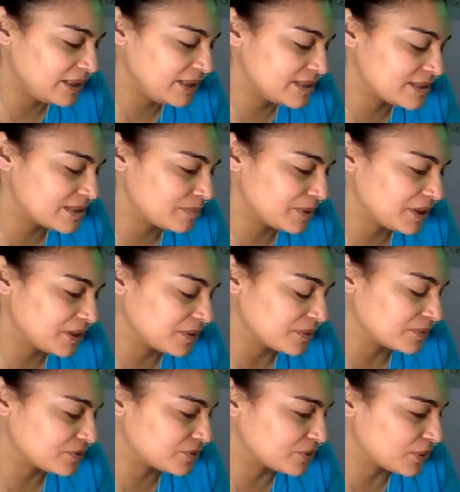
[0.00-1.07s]
needs to be
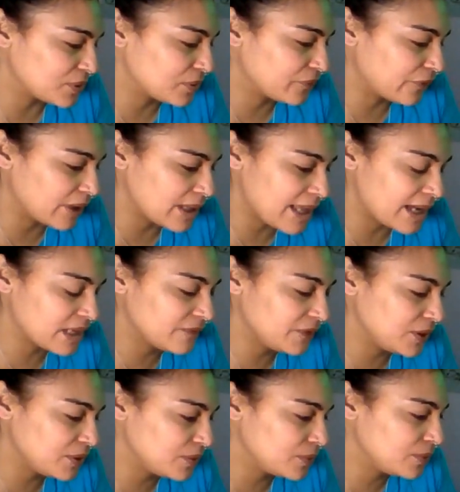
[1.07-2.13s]
healed. So for a lot of
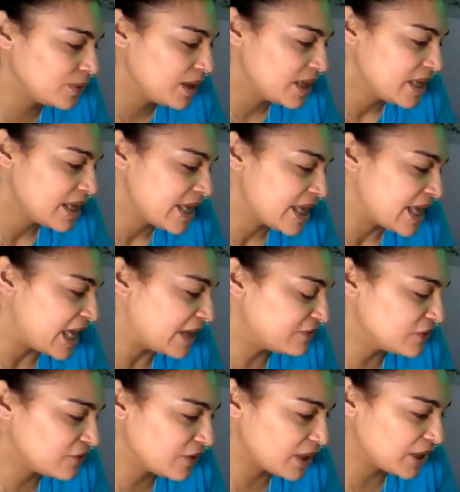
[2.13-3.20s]
you, if
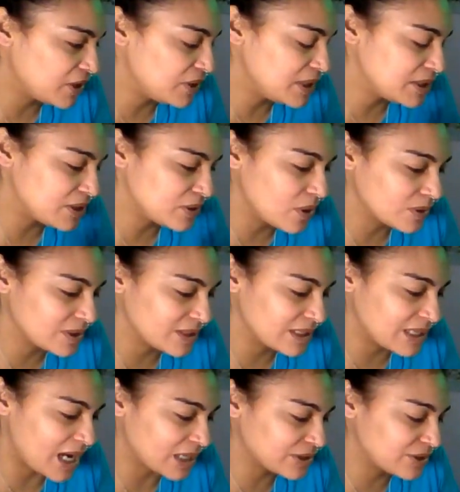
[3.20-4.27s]
you feel like you need to go to the
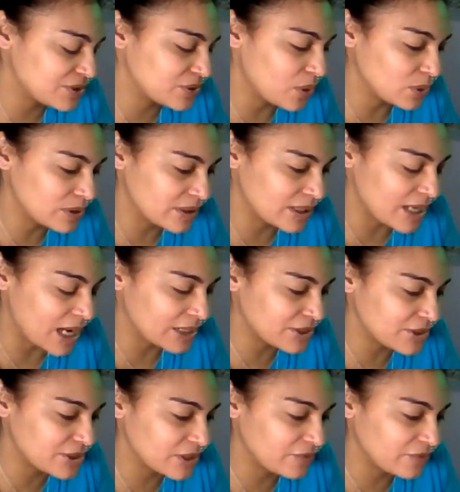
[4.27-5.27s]
doctors, go to the doctors.